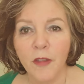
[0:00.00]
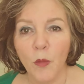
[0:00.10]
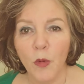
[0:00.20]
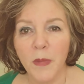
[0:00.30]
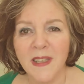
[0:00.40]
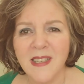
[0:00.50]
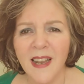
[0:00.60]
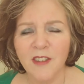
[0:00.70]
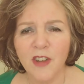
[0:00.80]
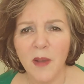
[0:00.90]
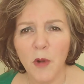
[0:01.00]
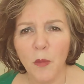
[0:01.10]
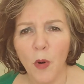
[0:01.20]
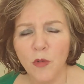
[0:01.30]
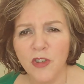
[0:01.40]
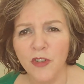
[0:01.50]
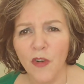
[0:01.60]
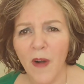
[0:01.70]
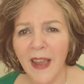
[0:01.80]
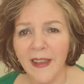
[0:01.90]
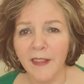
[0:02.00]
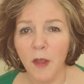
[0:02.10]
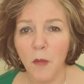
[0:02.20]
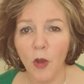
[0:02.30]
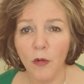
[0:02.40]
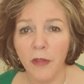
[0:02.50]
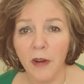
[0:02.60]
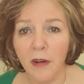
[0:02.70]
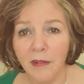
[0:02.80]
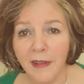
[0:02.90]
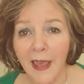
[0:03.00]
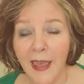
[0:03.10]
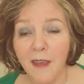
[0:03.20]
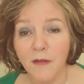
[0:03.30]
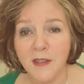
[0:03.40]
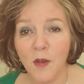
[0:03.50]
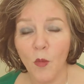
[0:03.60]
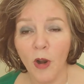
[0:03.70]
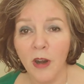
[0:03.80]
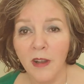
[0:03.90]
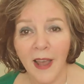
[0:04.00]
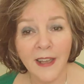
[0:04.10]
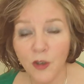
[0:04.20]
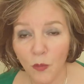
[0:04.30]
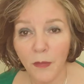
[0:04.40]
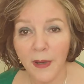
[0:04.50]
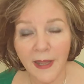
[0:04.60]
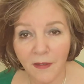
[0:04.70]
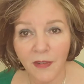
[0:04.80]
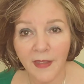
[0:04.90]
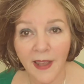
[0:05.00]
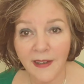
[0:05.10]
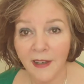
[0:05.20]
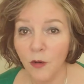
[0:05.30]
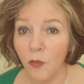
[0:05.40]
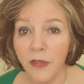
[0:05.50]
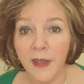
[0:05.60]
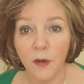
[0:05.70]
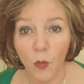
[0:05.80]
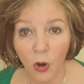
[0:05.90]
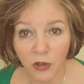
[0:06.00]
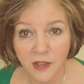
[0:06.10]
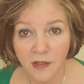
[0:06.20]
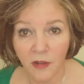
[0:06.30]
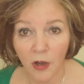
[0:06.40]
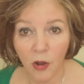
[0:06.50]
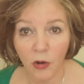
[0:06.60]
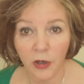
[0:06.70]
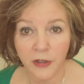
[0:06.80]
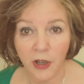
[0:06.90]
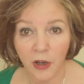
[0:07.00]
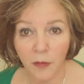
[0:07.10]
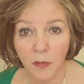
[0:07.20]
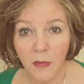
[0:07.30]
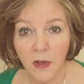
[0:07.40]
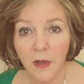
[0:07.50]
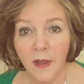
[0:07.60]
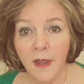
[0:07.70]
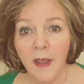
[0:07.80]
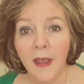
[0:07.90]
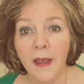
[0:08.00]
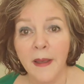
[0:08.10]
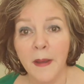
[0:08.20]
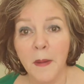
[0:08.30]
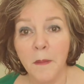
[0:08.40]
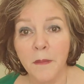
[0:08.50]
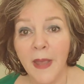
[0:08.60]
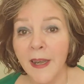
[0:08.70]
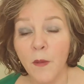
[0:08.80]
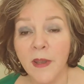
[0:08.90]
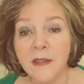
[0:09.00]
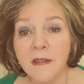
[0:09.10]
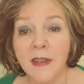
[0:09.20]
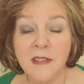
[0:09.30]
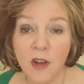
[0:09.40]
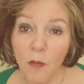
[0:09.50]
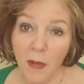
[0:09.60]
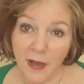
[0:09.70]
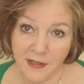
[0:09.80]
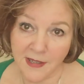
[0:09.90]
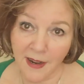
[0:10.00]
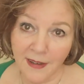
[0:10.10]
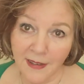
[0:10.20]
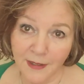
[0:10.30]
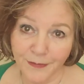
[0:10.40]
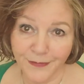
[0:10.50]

There would be a sledgehammer approach to dragging them out of their cave, as it were. I don't believe in that. I think it works in the longer term. Anyway, it's not my style.